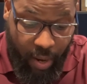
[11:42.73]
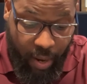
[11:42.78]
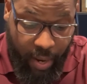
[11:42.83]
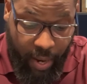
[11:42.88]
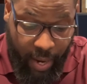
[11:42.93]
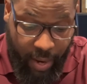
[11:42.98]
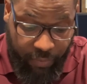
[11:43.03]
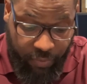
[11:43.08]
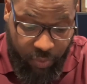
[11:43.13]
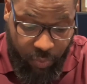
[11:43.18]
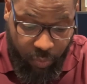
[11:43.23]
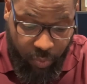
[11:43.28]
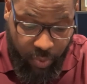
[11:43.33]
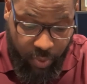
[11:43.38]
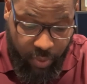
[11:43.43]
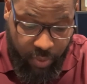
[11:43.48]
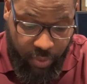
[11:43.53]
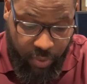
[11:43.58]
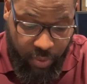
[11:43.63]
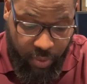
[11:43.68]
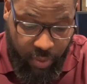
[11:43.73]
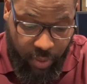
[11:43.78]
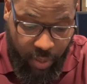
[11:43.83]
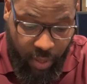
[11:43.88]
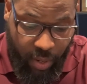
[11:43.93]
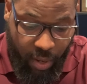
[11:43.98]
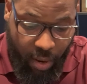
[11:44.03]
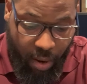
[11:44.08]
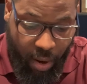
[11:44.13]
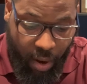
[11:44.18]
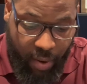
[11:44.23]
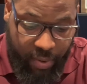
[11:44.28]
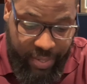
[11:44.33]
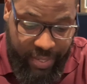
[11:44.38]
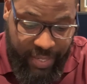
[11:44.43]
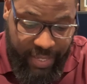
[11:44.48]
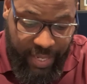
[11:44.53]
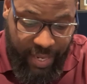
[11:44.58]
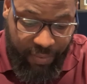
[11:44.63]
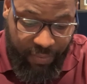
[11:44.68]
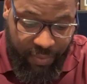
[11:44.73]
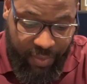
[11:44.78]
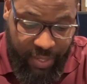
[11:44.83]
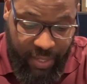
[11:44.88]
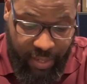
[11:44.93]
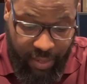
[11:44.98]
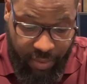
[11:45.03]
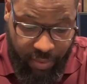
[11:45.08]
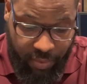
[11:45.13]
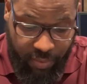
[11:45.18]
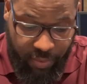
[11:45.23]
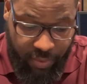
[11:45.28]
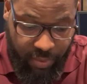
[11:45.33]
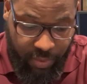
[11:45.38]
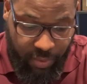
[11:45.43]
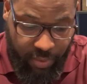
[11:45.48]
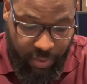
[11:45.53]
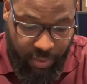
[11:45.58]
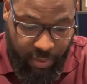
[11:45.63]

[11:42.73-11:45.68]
afterwards are seven years.